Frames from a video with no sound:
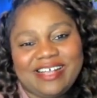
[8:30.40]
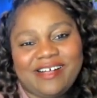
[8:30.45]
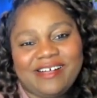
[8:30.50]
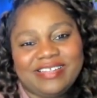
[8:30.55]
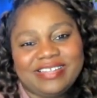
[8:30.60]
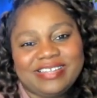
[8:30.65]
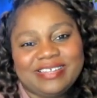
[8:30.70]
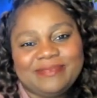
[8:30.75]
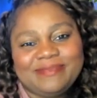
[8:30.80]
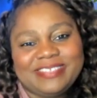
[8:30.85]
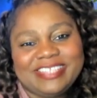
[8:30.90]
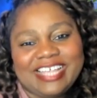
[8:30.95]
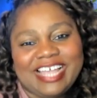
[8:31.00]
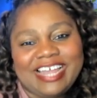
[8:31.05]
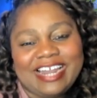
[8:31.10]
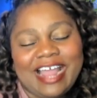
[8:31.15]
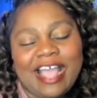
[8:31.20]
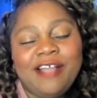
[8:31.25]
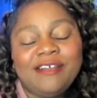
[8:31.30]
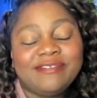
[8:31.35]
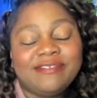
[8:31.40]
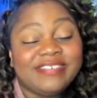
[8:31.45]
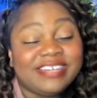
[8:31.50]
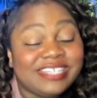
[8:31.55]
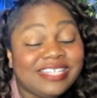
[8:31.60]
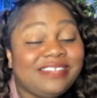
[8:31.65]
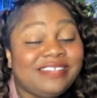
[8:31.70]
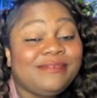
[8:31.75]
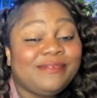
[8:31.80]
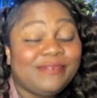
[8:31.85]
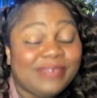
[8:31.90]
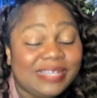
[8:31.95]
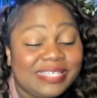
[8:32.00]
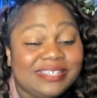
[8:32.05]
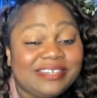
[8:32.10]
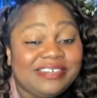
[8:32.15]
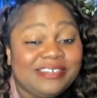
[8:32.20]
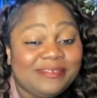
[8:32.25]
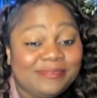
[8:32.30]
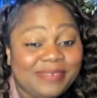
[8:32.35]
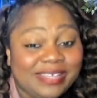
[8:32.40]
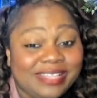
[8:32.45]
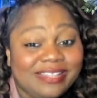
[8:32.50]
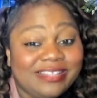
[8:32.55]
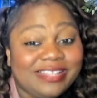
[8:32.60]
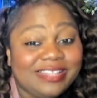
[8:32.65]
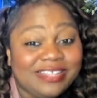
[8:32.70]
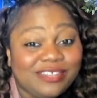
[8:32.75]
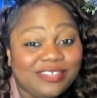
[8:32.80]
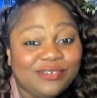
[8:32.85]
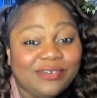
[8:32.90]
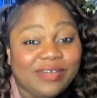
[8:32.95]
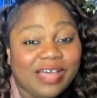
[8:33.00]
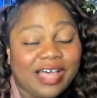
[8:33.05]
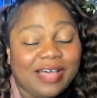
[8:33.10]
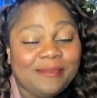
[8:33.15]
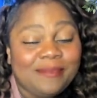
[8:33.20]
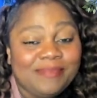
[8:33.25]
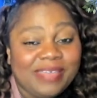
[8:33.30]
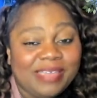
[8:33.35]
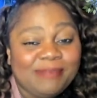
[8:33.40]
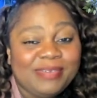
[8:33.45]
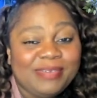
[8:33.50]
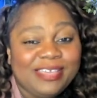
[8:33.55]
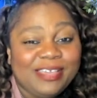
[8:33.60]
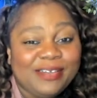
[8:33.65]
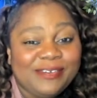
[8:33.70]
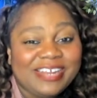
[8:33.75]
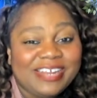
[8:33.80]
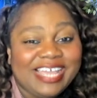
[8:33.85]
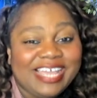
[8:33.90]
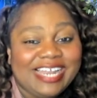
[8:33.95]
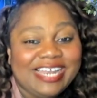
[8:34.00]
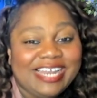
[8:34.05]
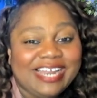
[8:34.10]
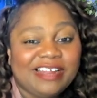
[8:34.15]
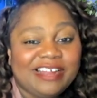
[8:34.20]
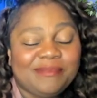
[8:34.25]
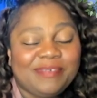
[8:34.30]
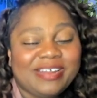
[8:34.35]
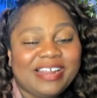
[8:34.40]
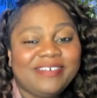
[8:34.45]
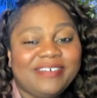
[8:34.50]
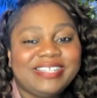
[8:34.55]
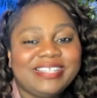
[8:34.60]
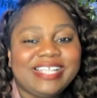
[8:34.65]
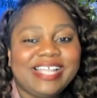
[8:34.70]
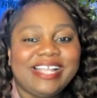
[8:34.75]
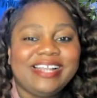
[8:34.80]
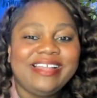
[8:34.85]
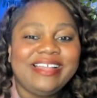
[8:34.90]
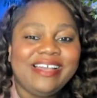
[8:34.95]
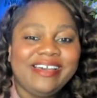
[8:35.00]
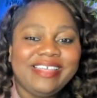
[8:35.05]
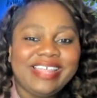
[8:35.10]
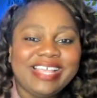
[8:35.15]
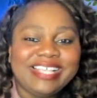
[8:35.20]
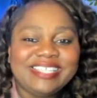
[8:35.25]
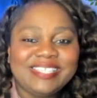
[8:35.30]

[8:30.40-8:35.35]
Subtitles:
all upset. I originally was gonna put the little baby Yoda in there, but I was like, no, that's